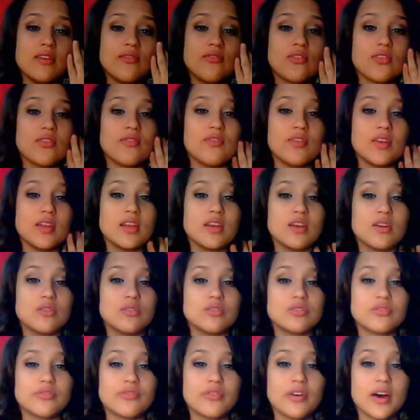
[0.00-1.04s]
if the
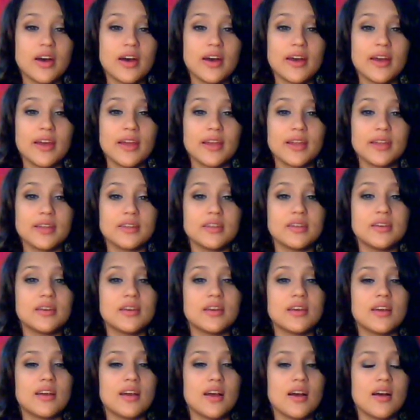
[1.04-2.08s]
video's fine.
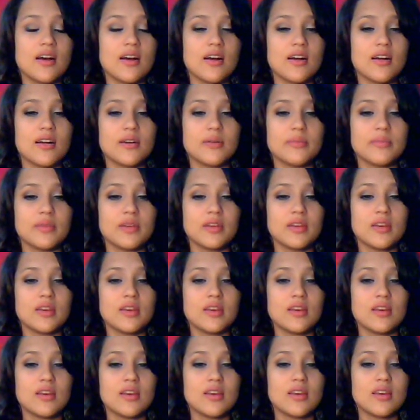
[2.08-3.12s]
Um,
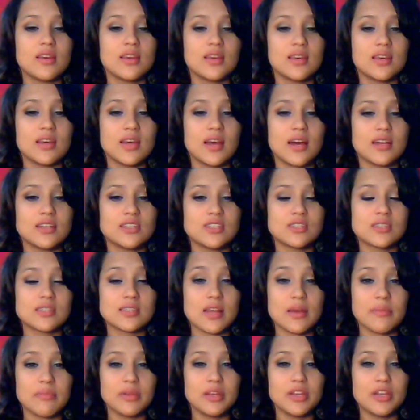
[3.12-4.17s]
yeah,
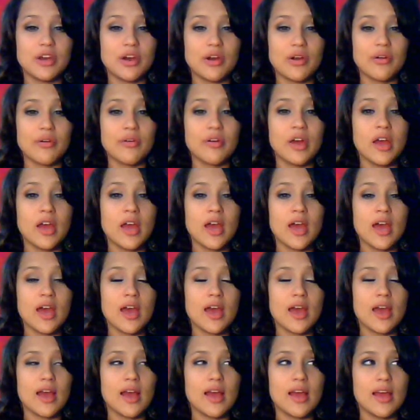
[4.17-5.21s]
just let me know.
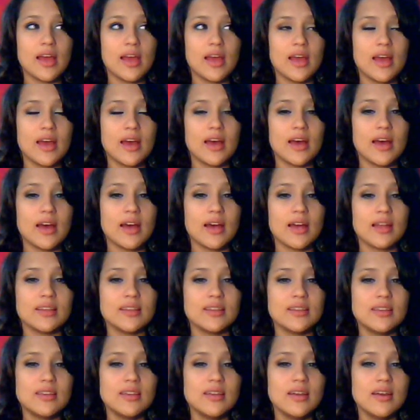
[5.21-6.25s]

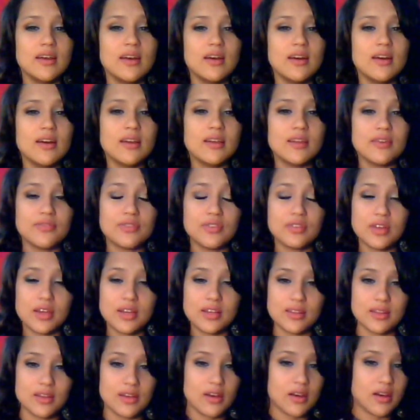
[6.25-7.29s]
And yeah, if you
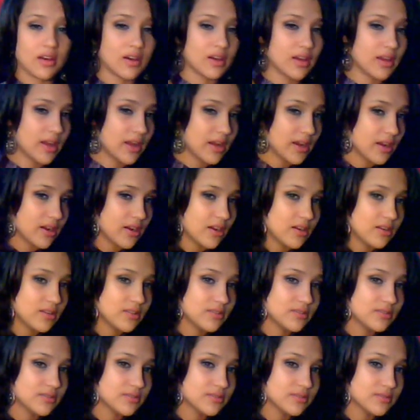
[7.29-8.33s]
like the hair,